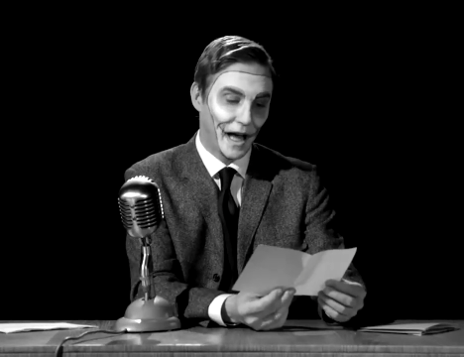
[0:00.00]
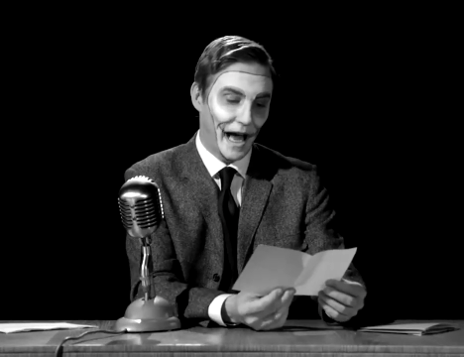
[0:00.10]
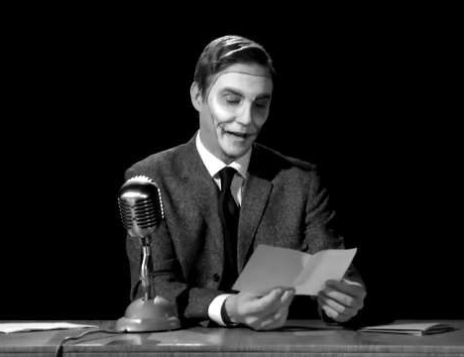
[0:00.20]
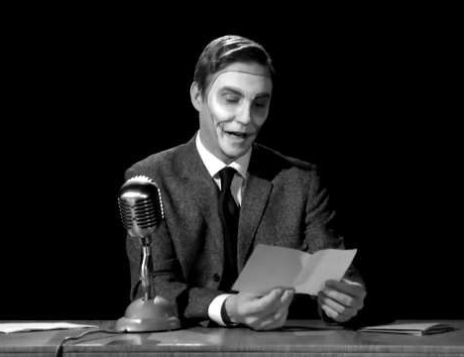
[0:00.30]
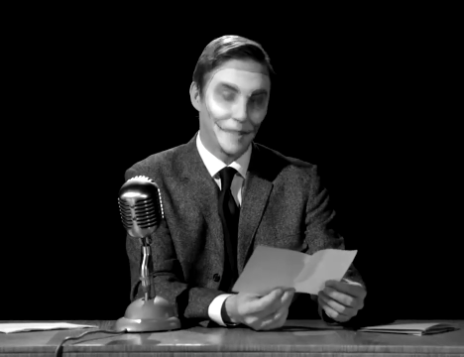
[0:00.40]

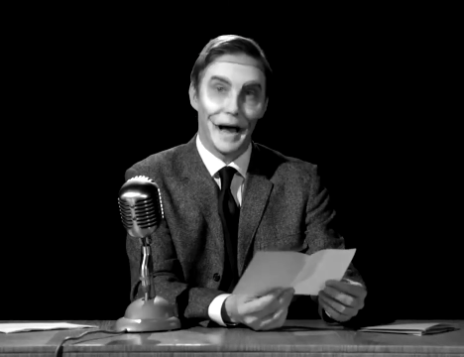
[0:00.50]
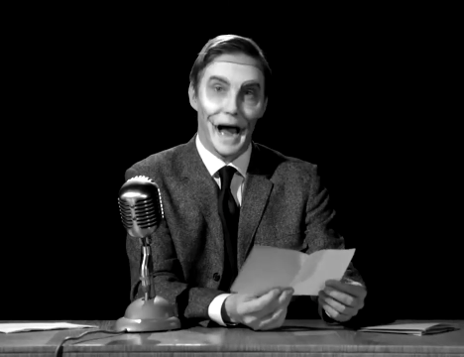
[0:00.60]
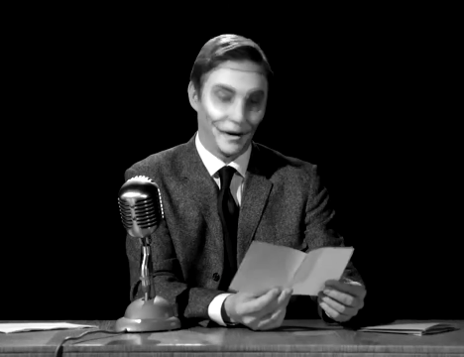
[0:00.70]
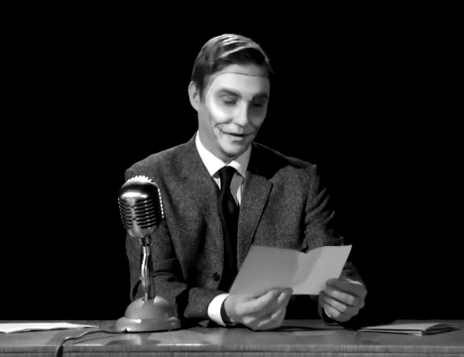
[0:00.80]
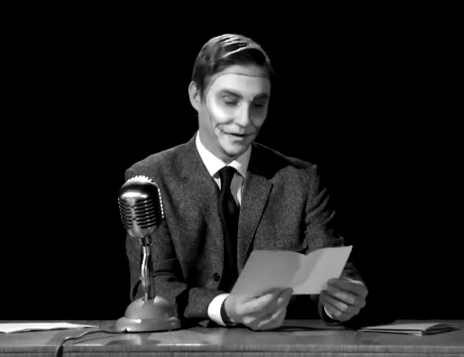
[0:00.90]
and I'm
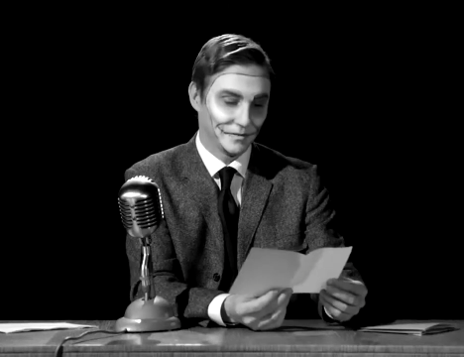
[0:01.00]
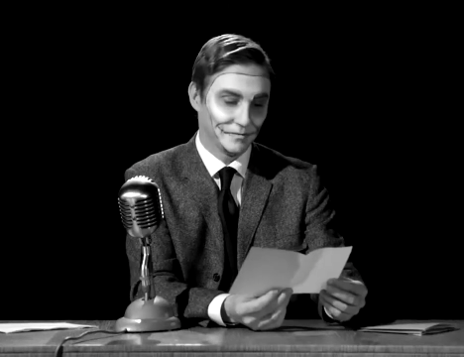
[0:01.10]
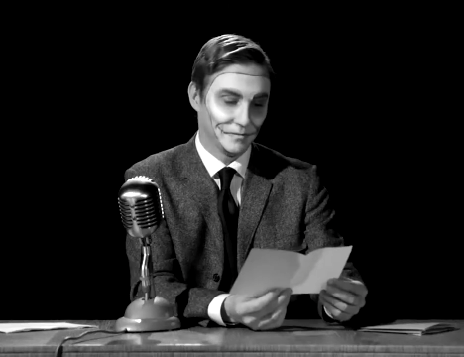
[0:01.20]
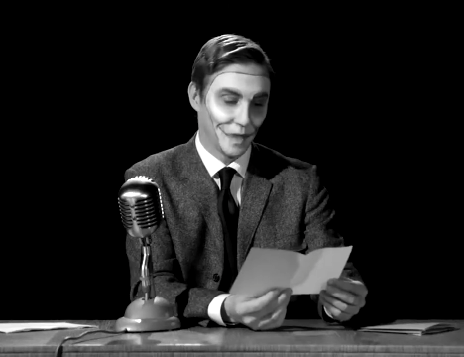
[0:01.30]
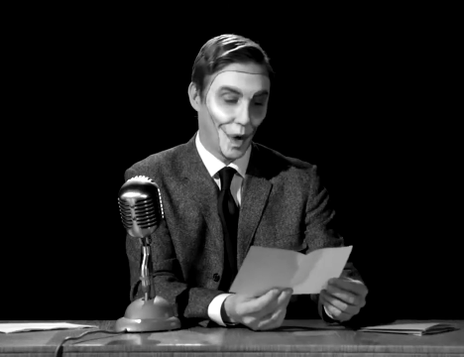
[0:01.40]
out.
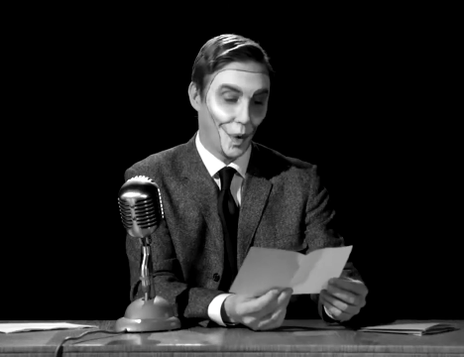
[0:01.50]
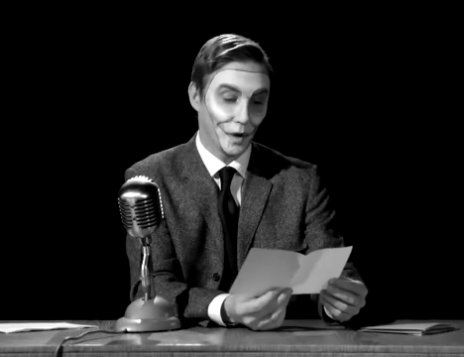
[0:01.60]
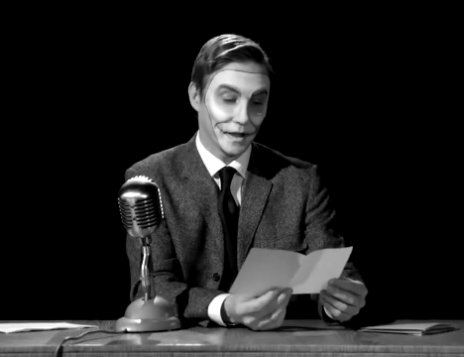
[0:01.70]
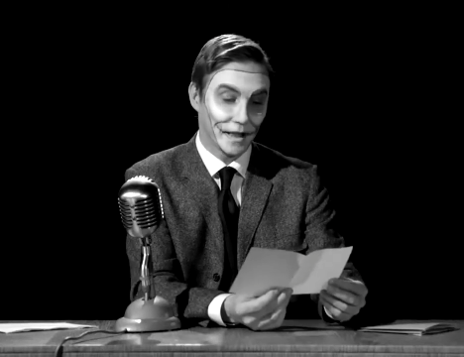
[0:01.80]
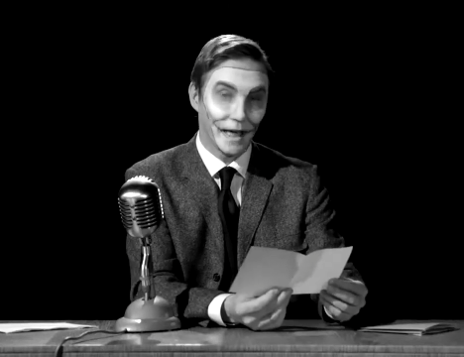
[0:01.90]

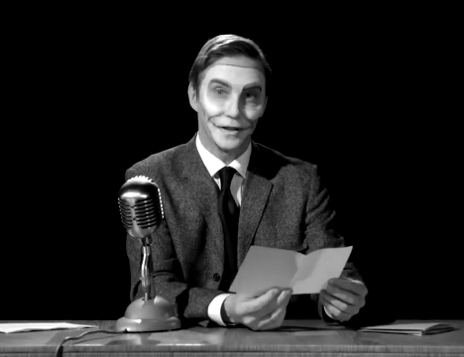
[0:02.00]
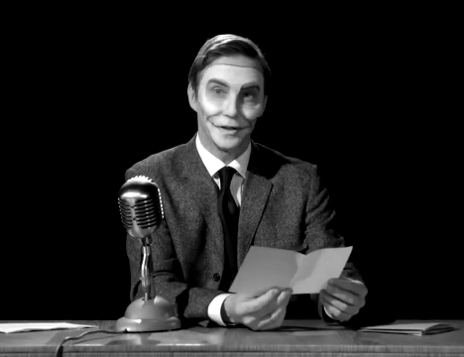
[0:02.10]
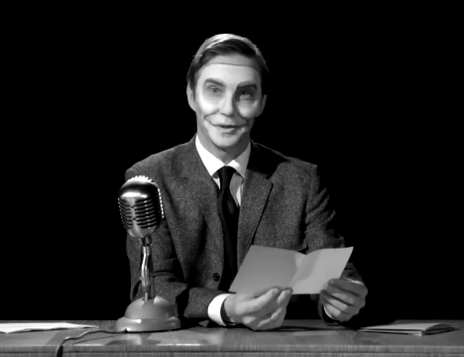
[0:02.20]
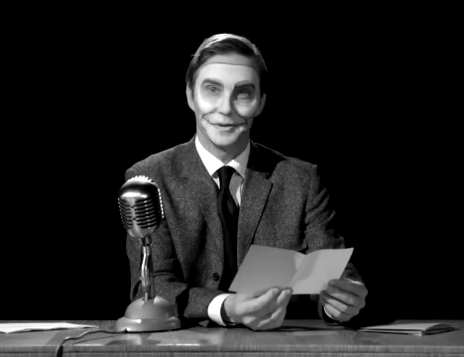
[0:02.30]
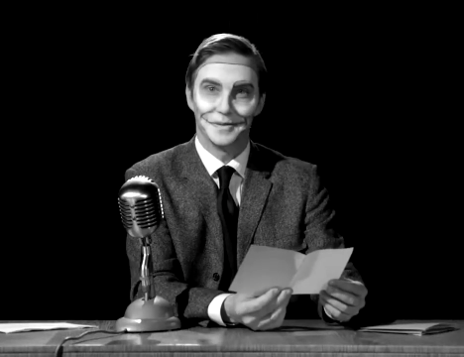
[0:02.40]
What can I
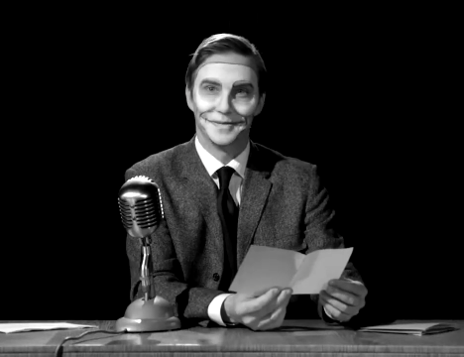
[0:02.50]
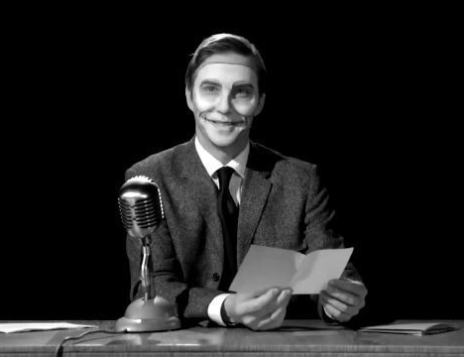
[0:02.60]
do?